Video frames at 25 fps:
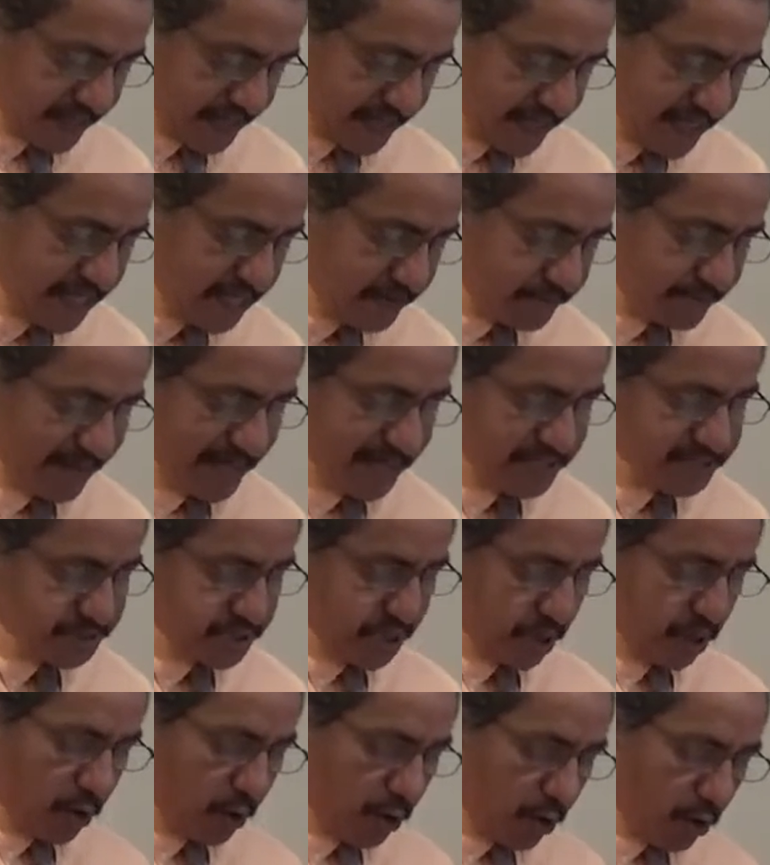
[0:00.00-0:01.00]
He makes
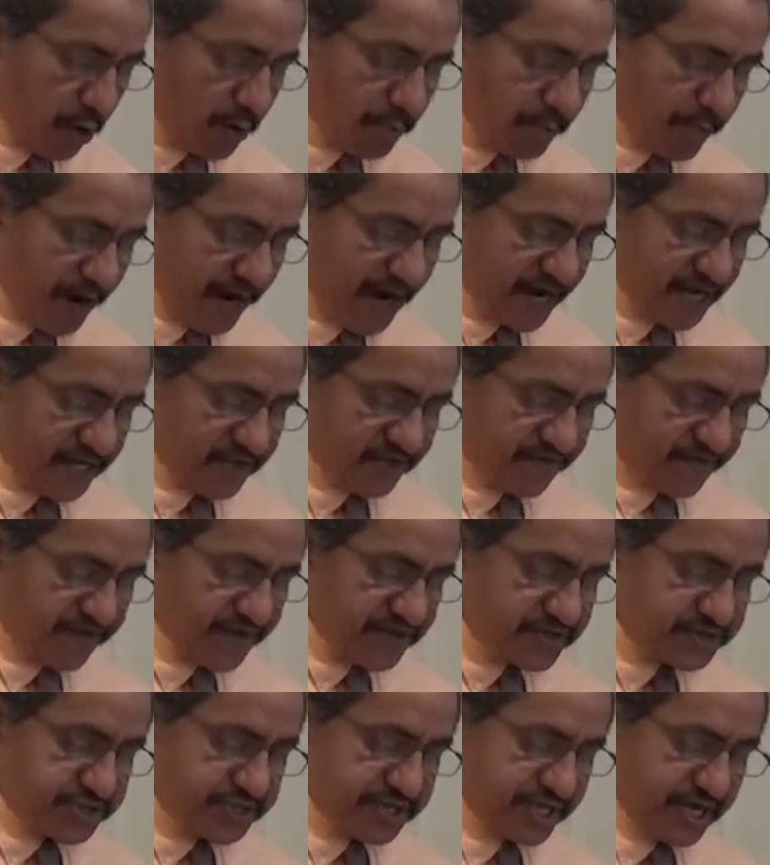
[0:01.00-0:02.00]
the whole body
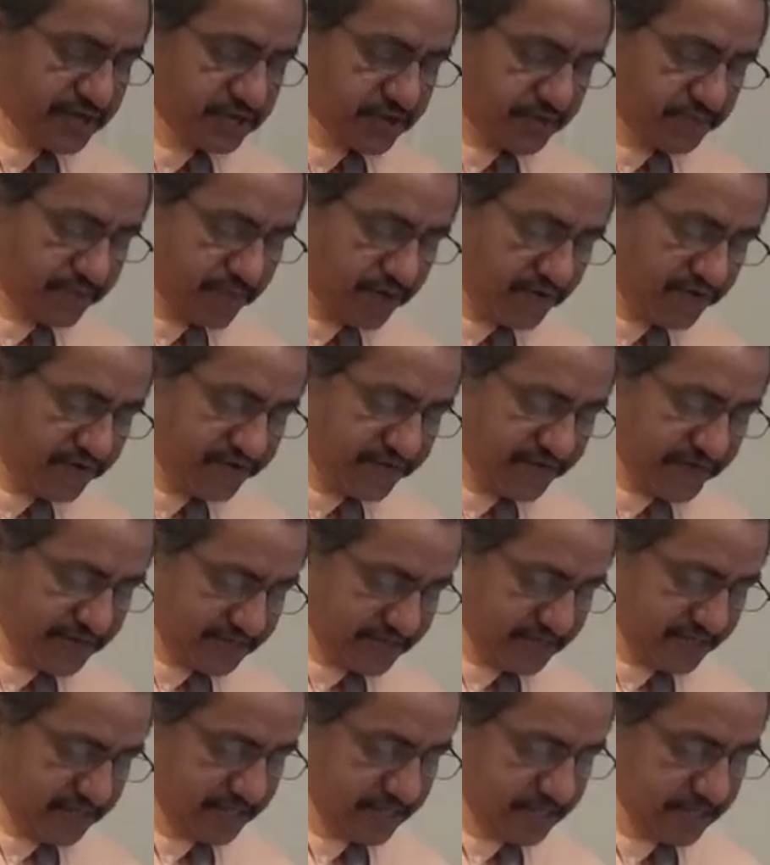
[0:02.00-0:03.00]
fit together
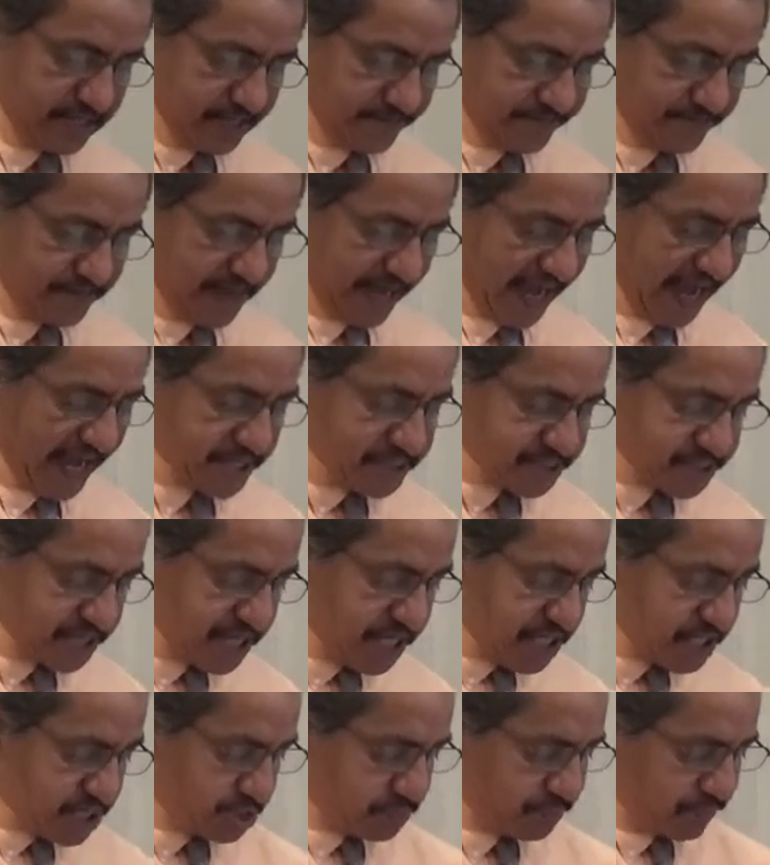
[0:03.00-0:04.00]
perfectly, as
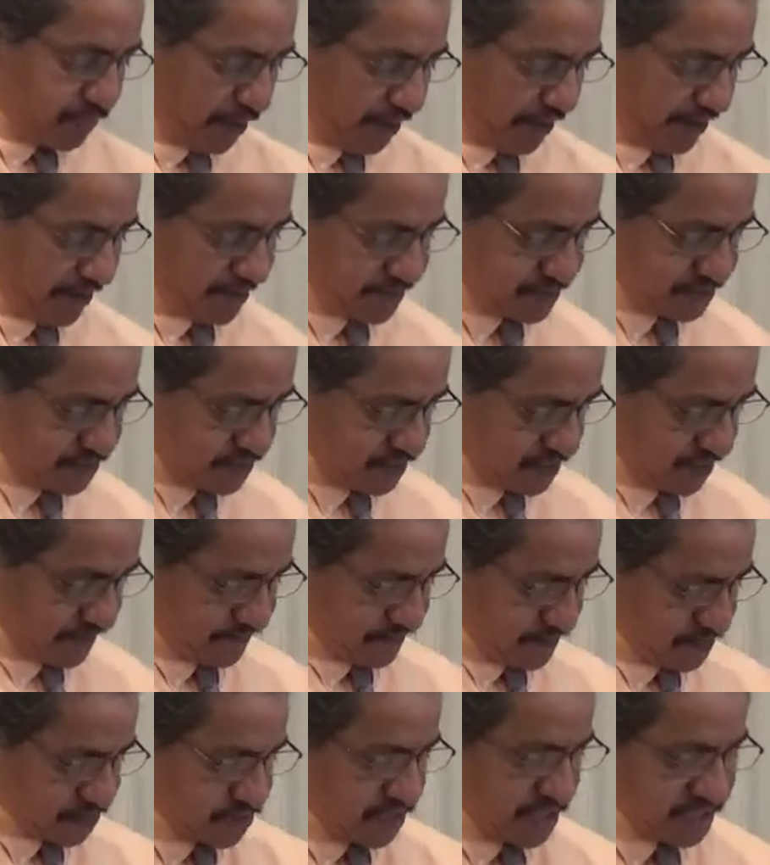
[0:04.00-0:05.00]
each part
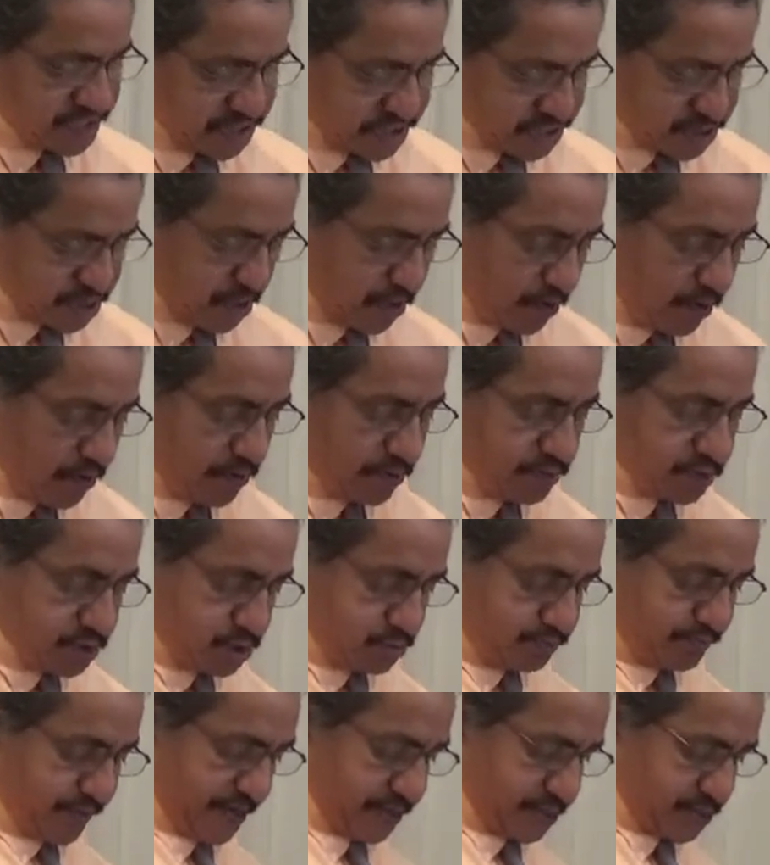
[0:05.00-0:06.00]
does its own
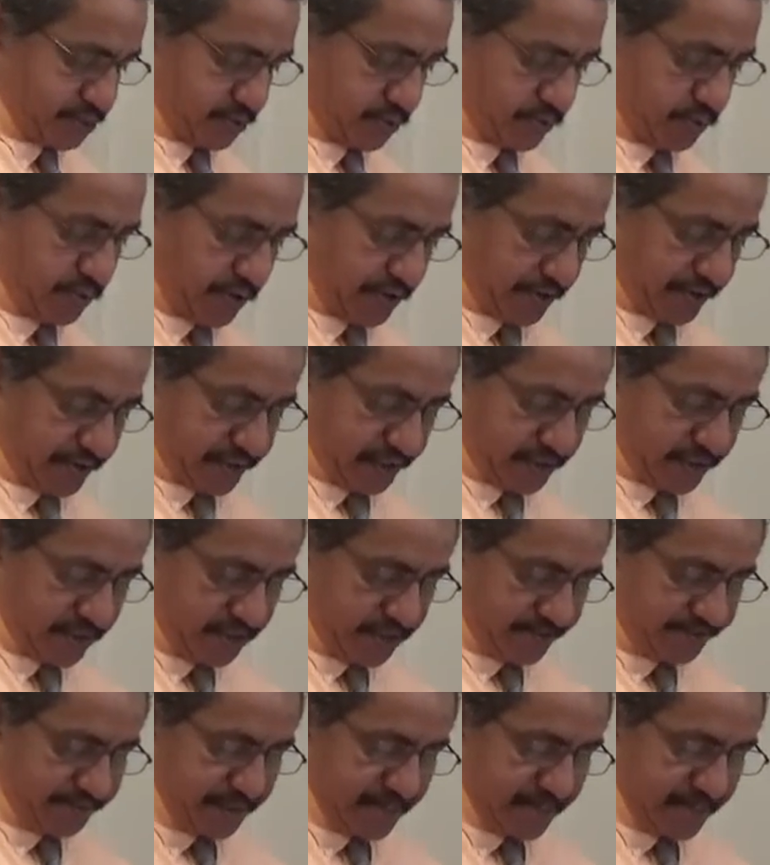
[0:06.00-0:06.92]
special work.